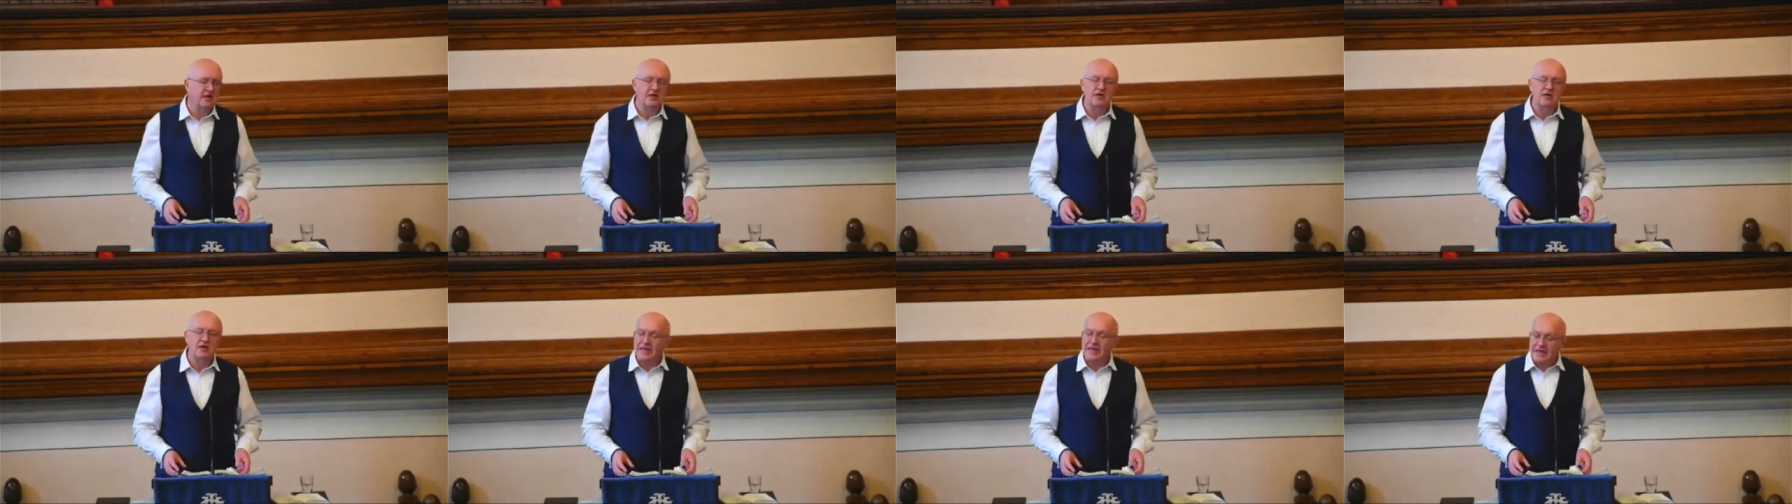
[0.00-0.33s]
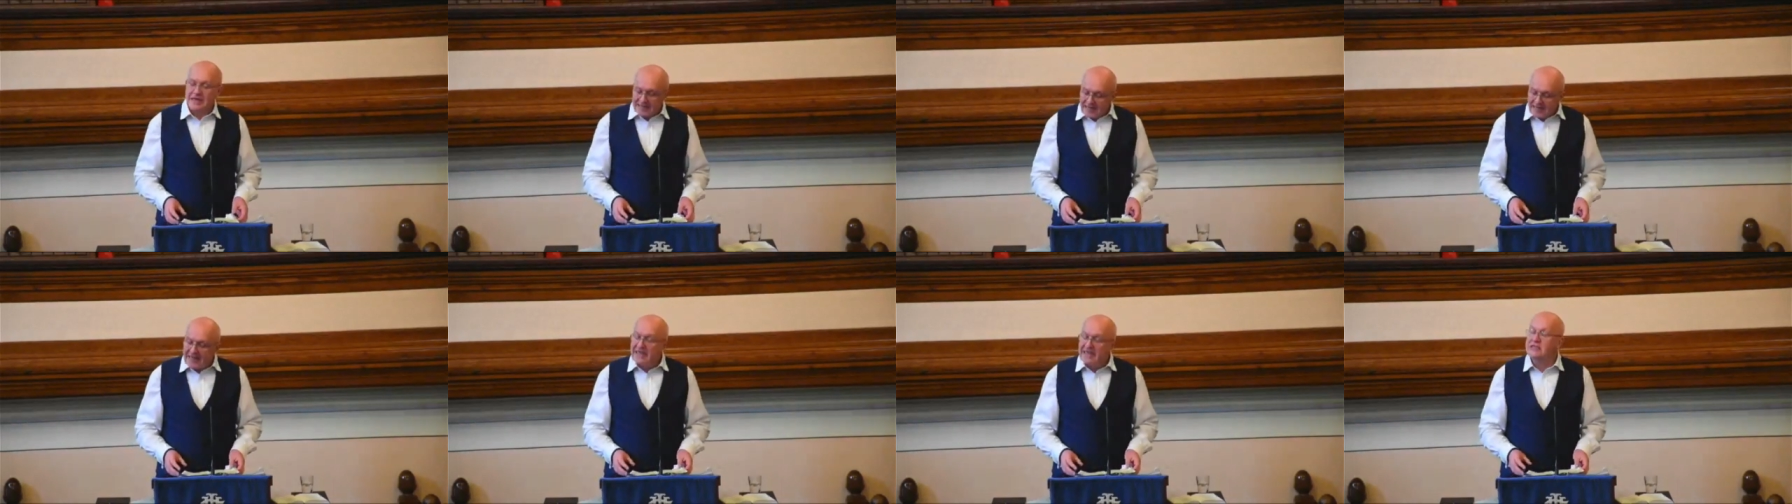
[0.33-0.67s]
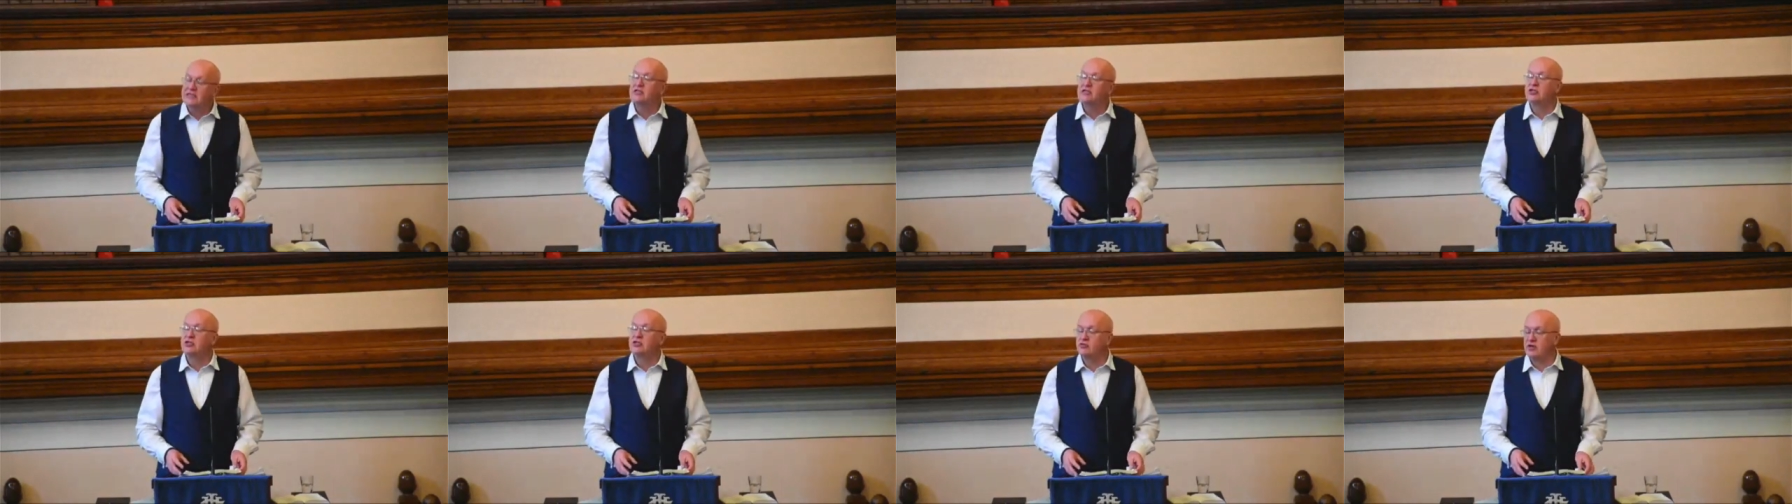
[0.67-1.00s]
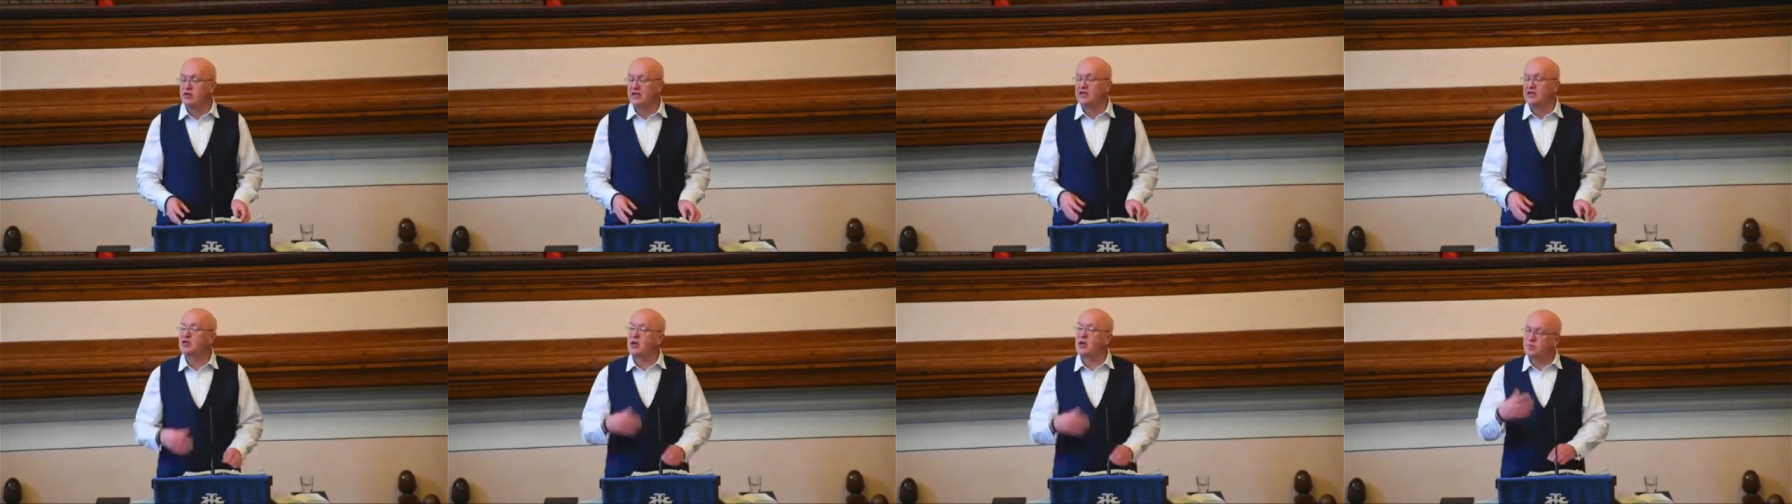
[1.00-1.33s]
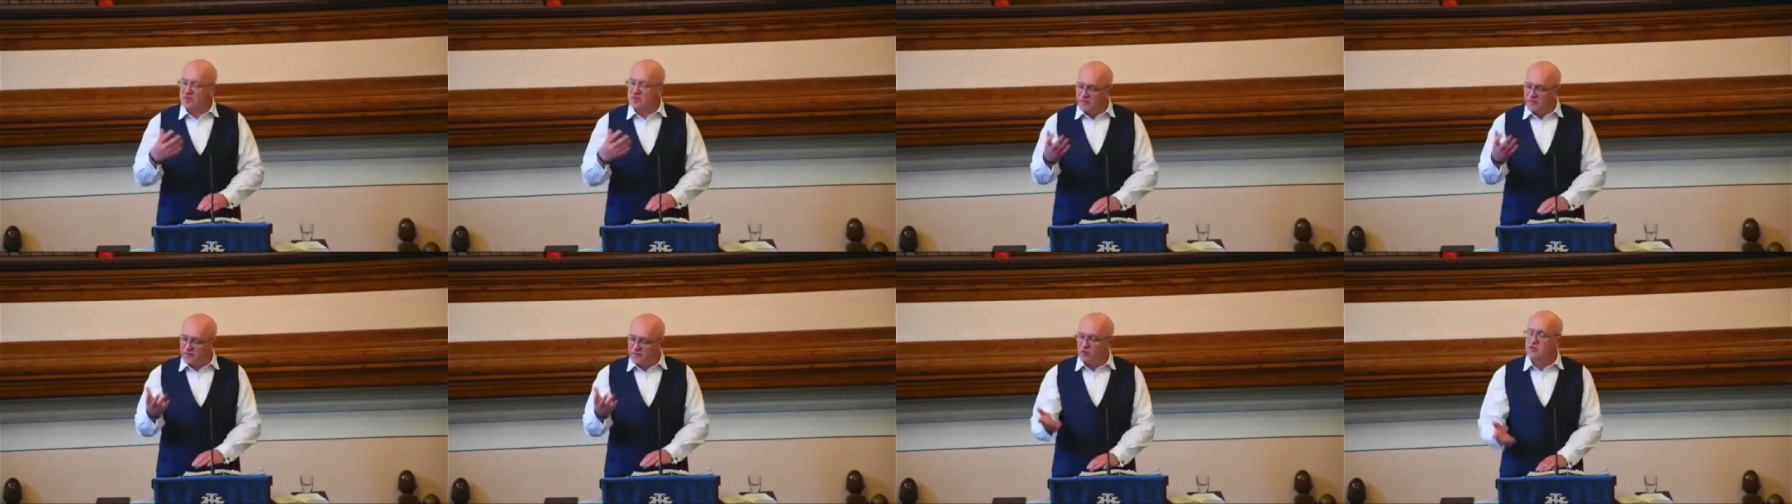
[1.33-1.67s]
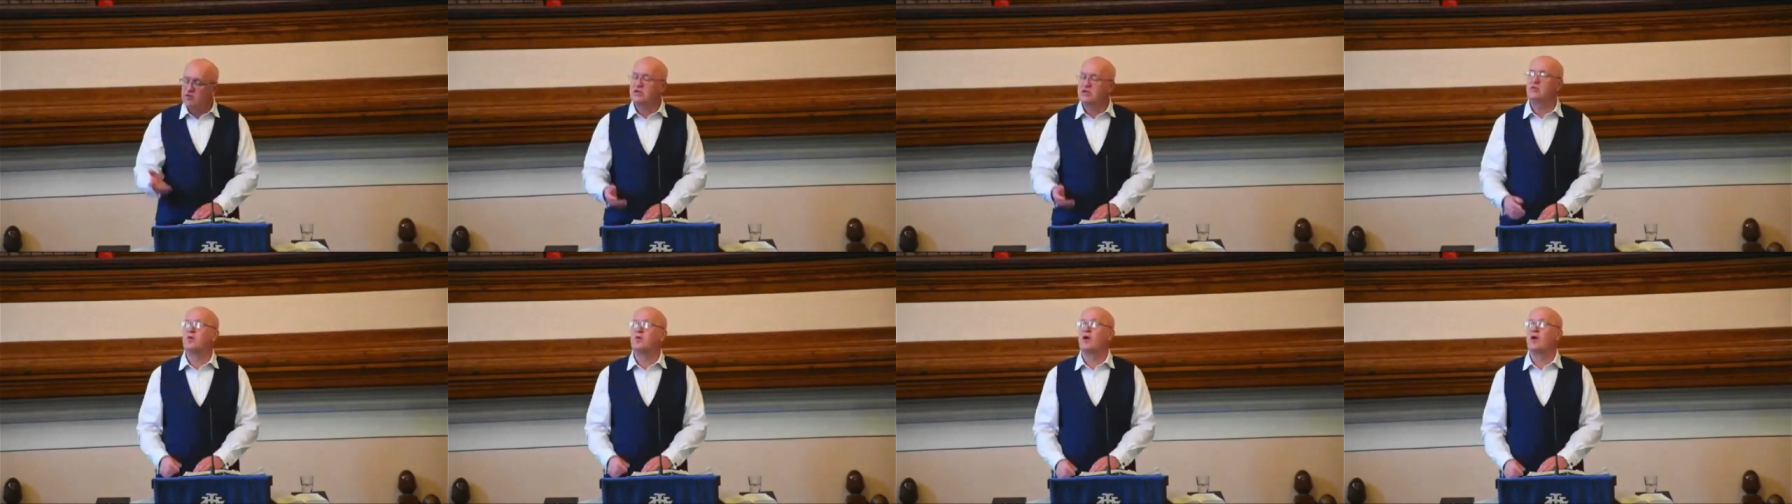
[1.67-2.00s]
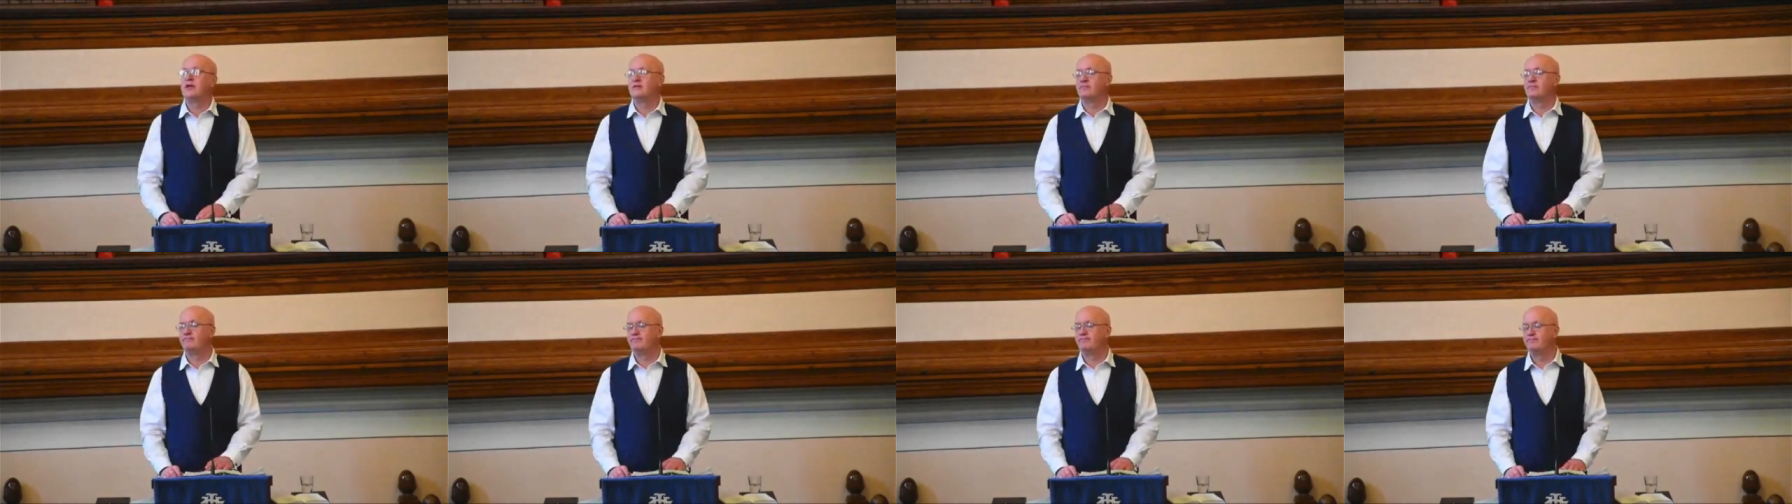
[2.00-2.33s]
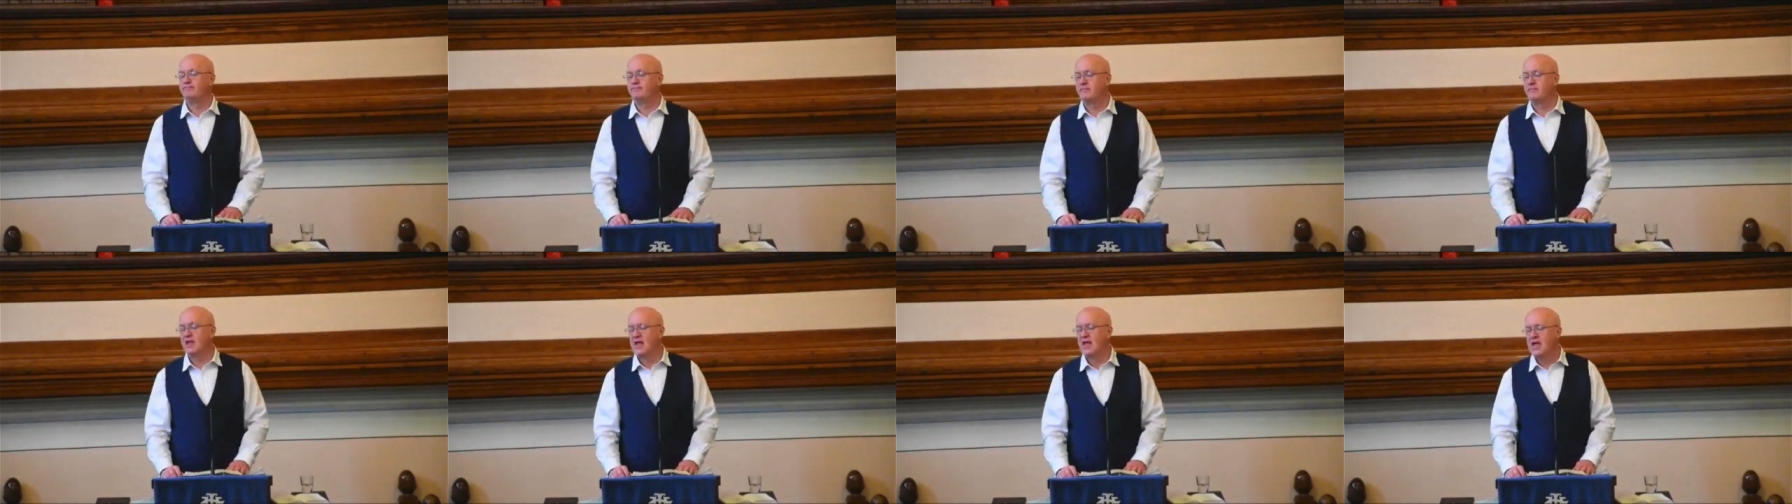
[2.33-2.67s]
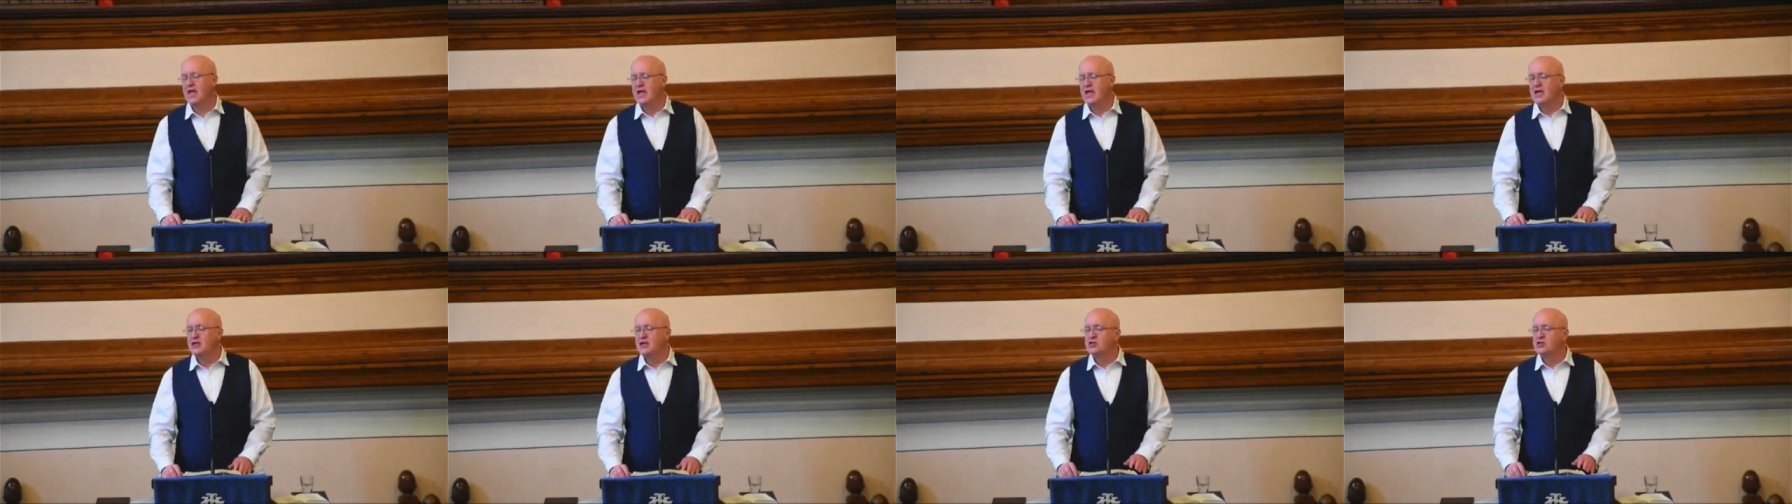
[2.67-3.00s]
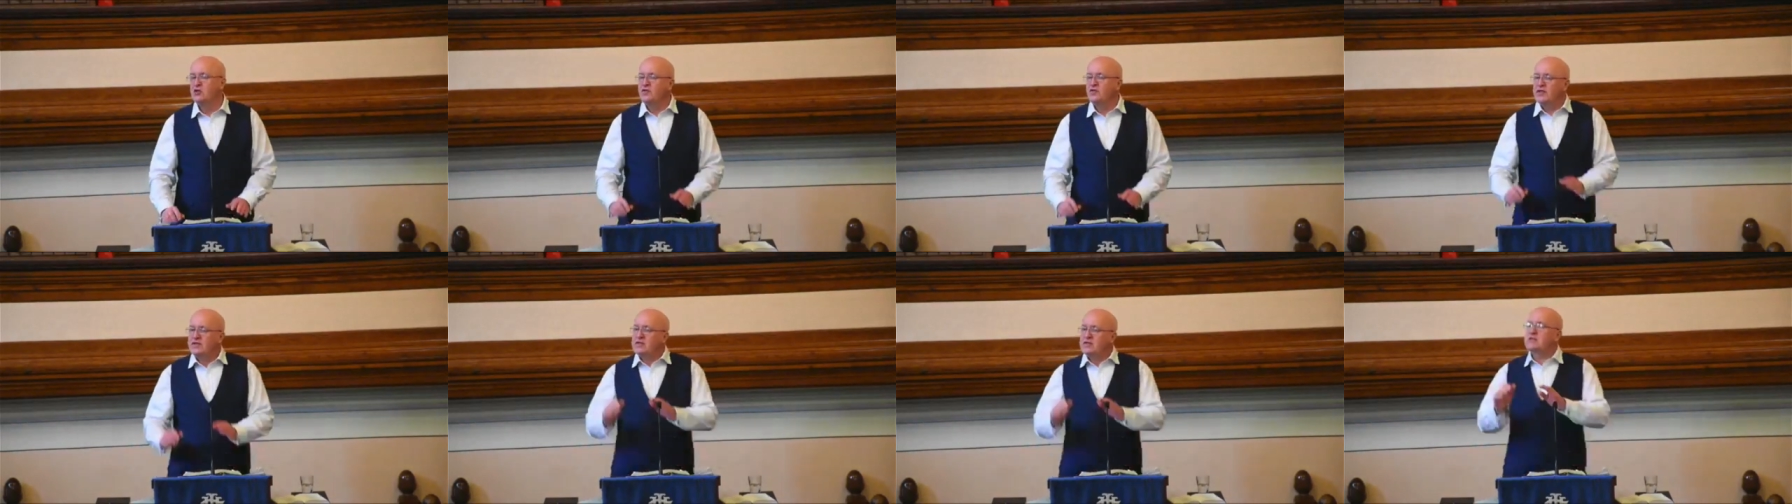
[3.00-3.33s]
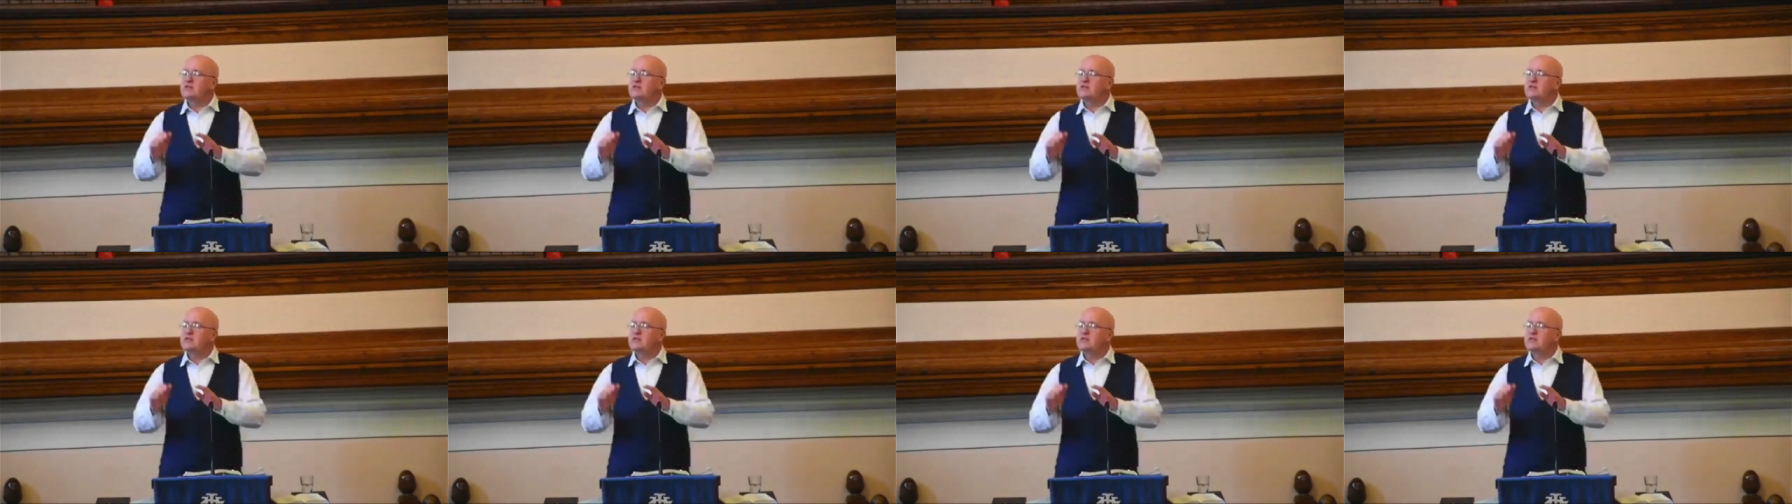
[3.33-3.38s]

in history, chapter 41. So, this is